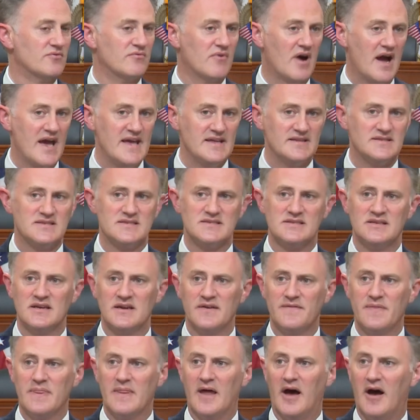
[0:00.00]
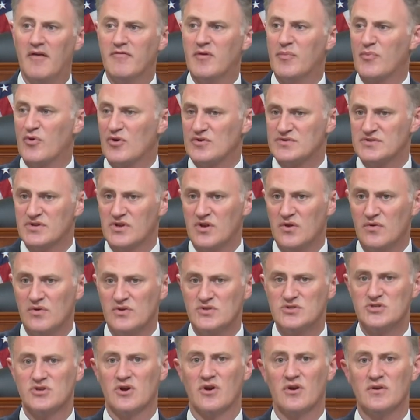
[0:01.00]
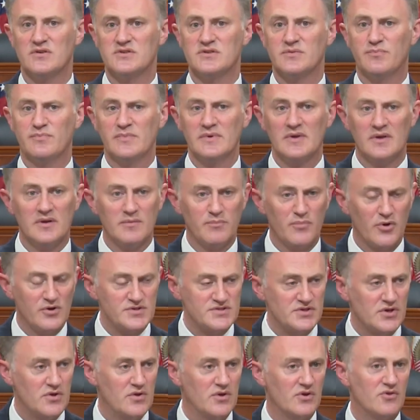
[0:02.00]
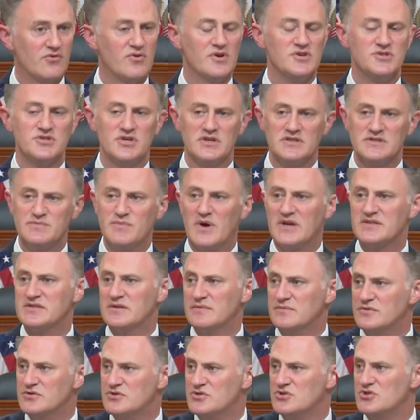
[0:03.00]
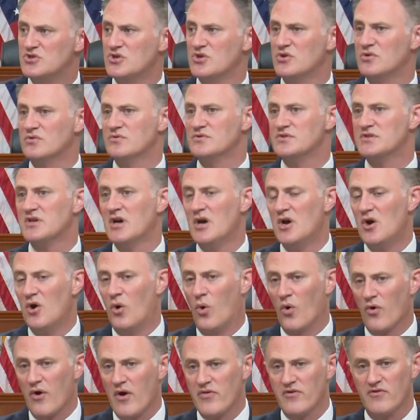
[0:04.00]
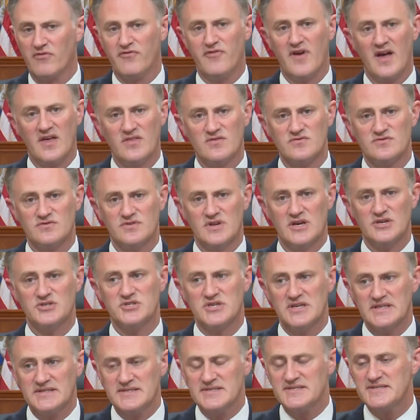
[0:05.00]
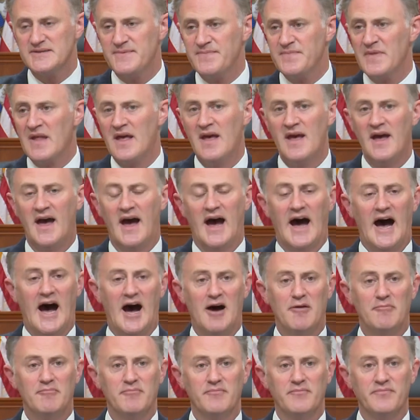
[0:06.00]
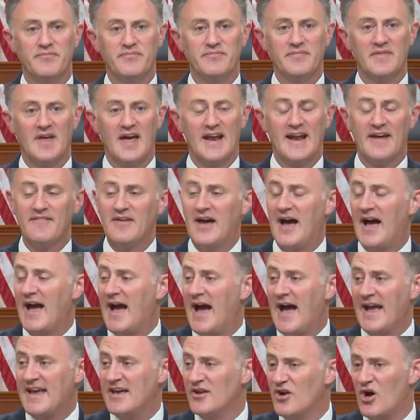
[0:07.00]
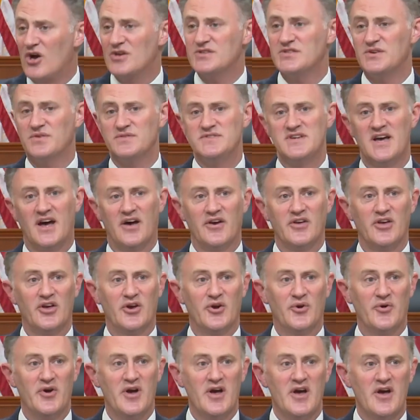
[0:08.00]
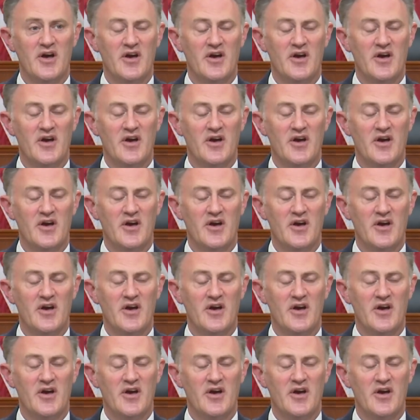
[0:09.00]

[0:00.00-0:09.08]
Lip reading: rights of the persecuted church, persecuted Christians, Muslims, Jews, or other faith traditions. And I can also tell you,